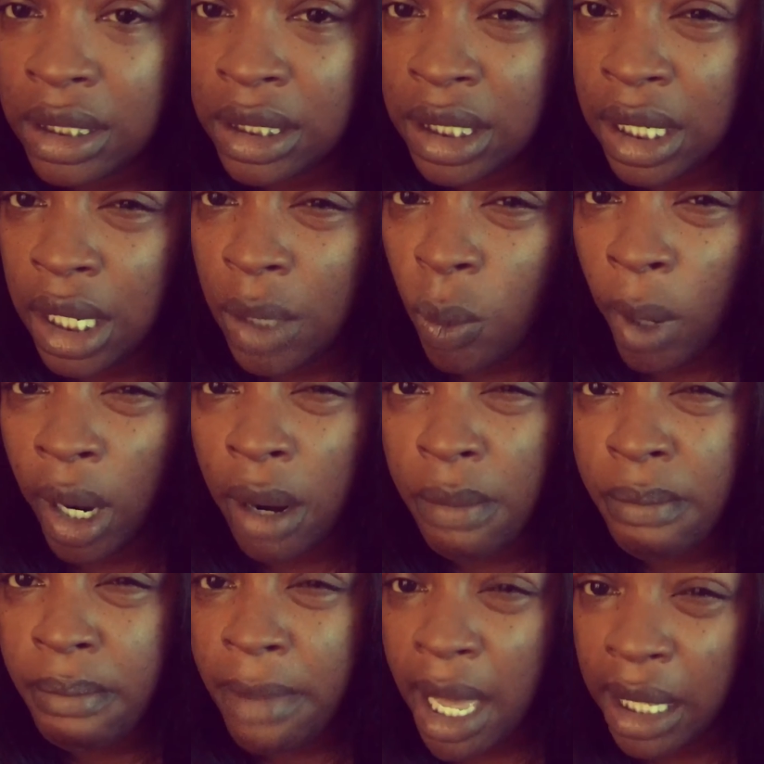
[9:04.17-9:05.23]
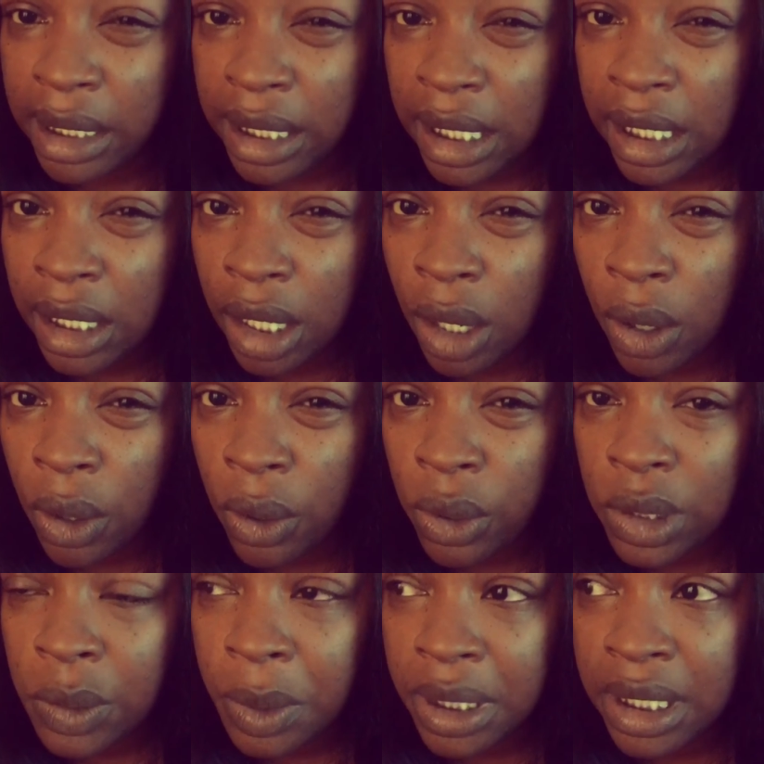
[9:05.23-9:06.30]
to see where Mellie
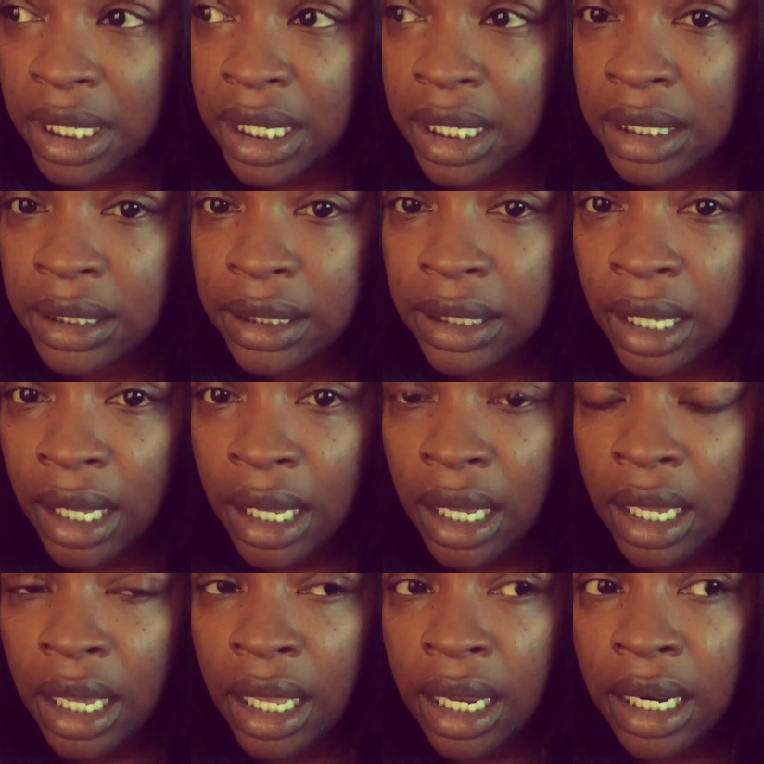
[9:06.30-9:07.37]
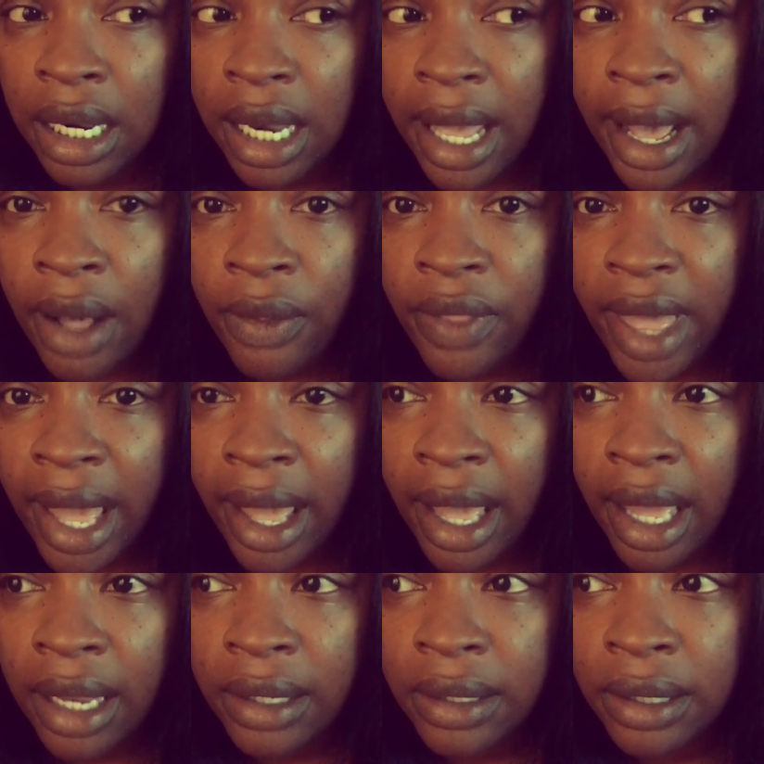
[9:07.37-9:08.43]
goes with this. Now
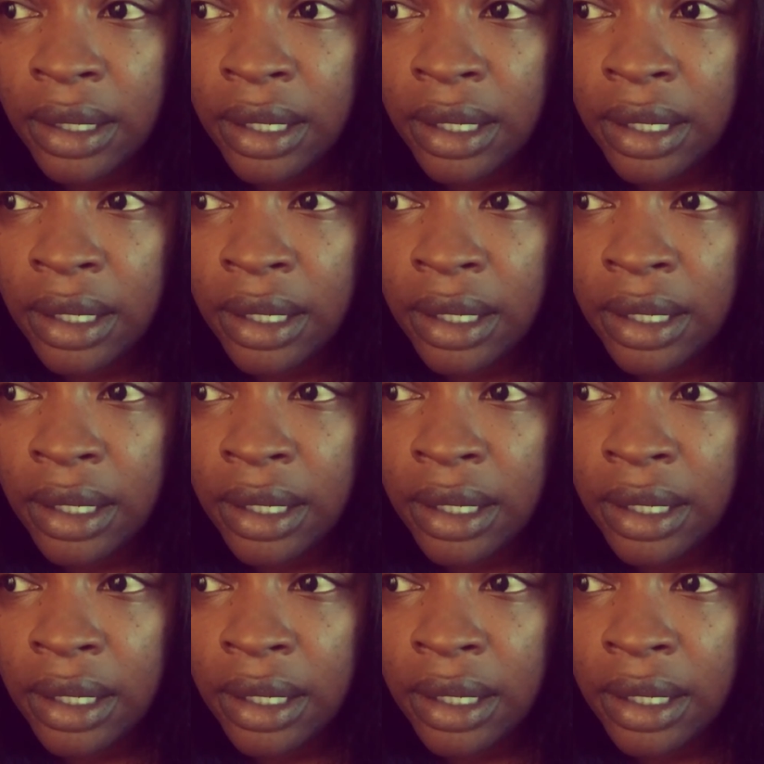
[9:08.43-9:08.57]
that,